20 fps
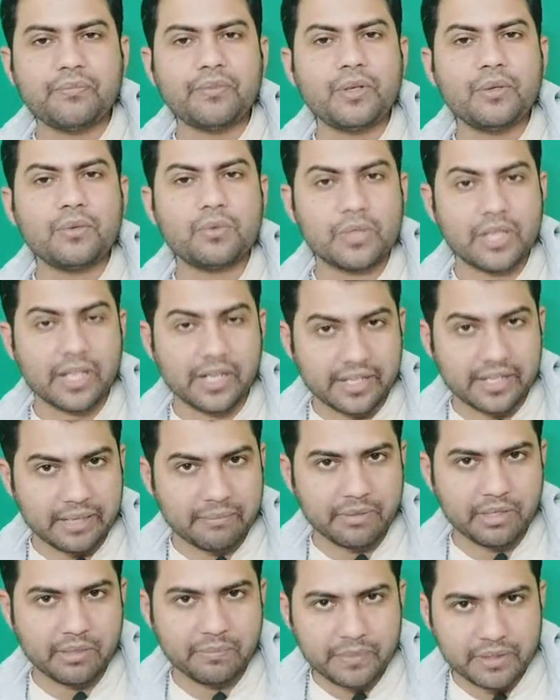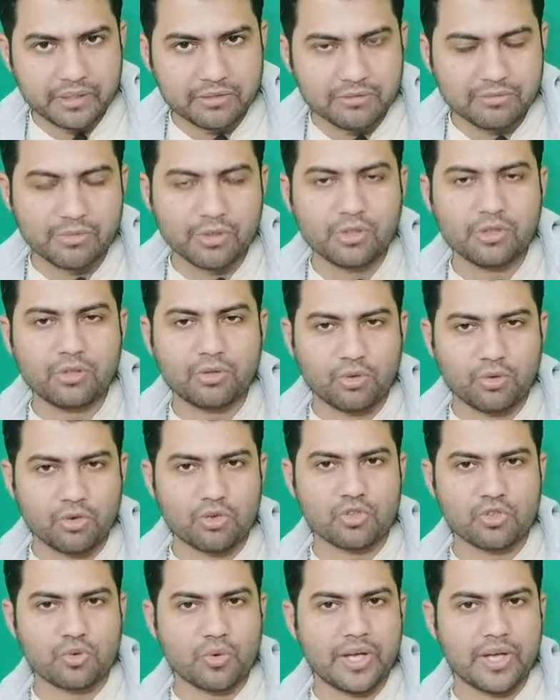We are developing more
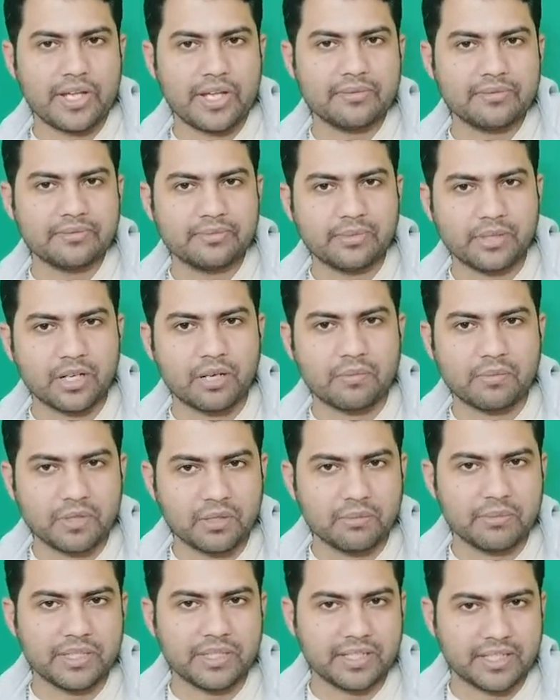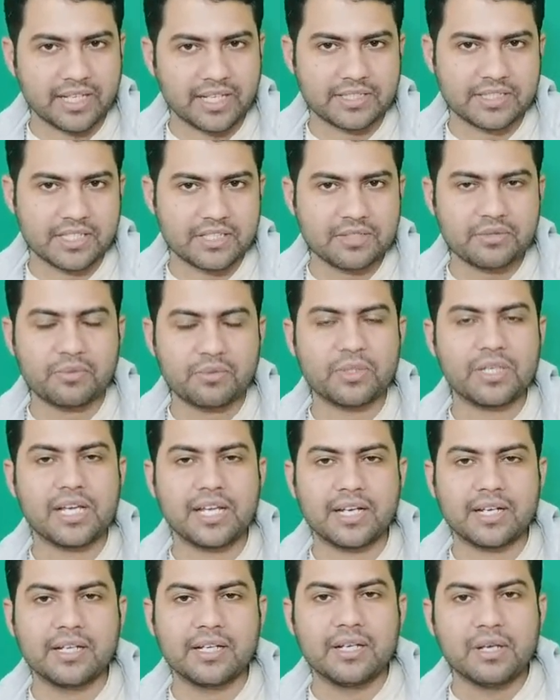courseware for upcoming classes. We
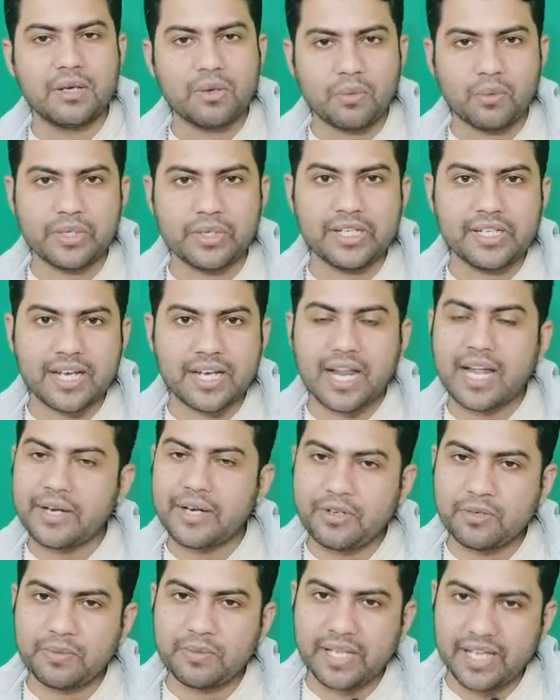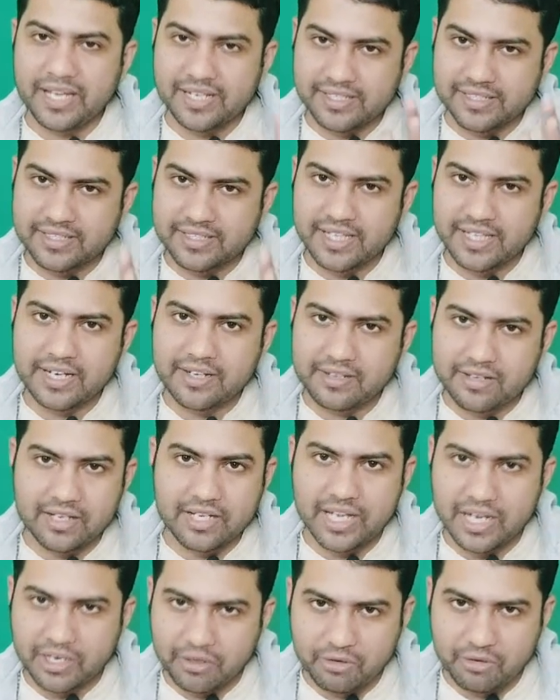try to be
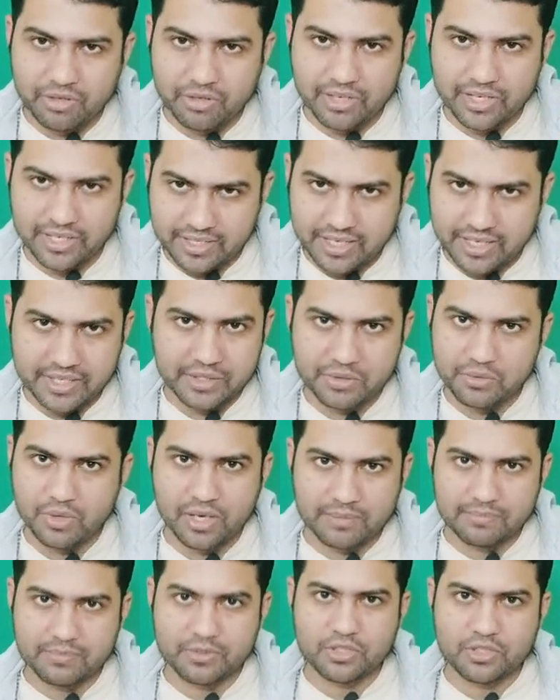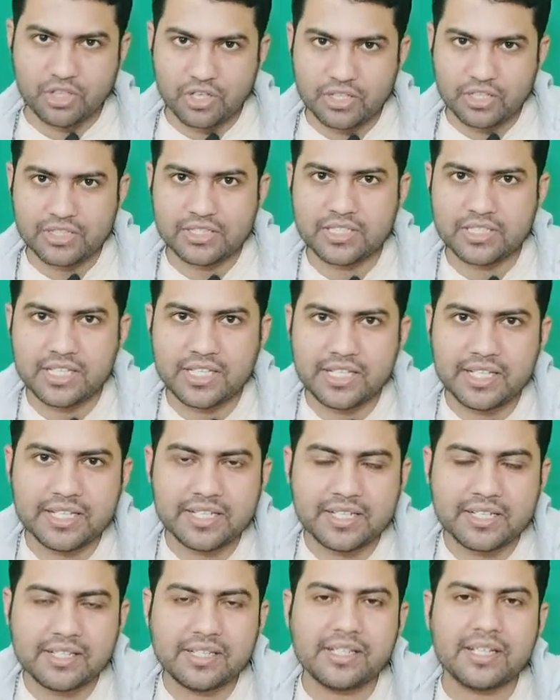exactly accurate, and you have seen
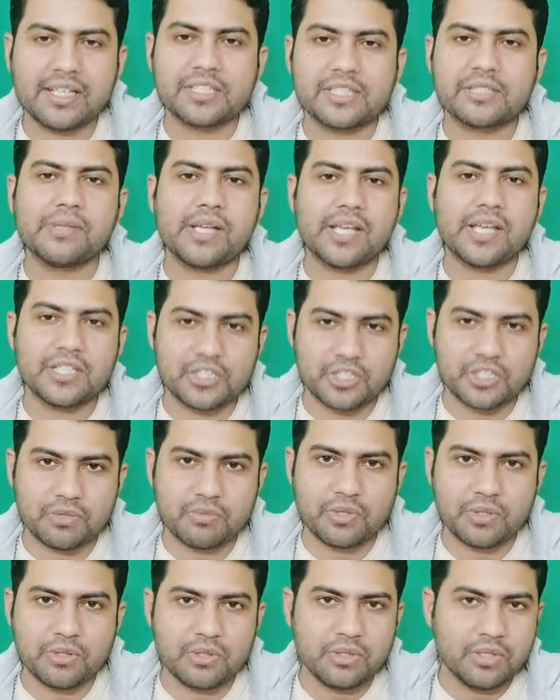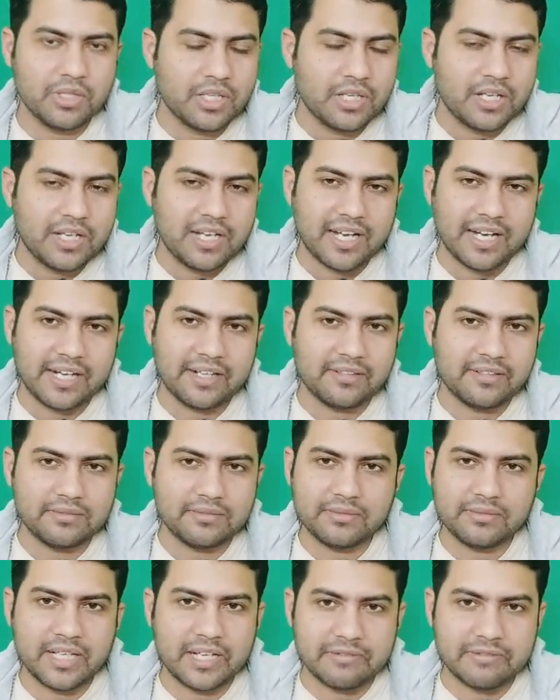it in SBI CBO,
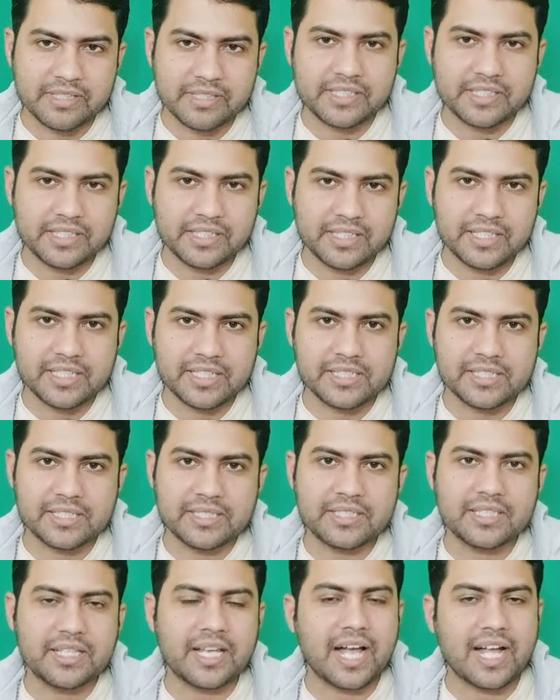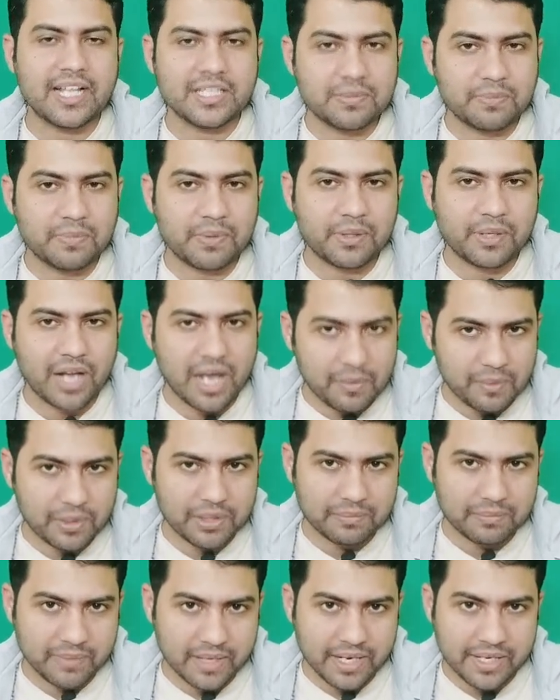and everything is as per
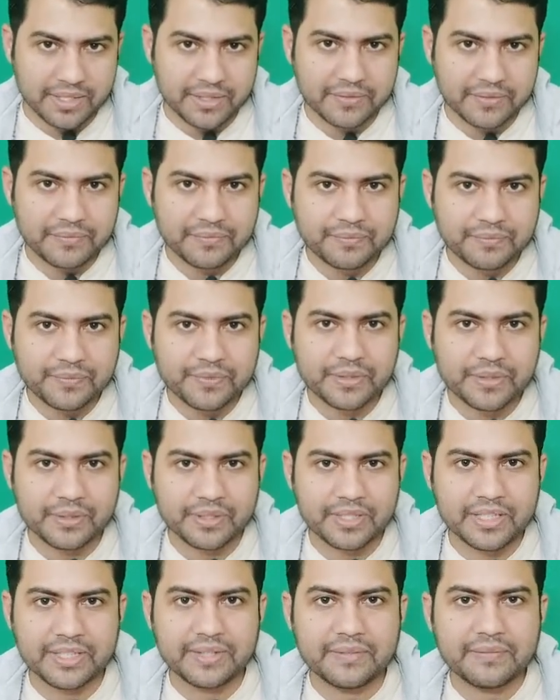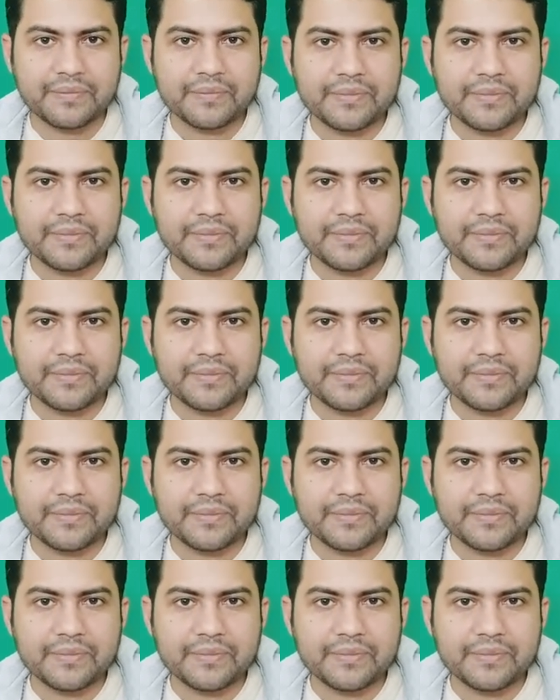our planning. Okay,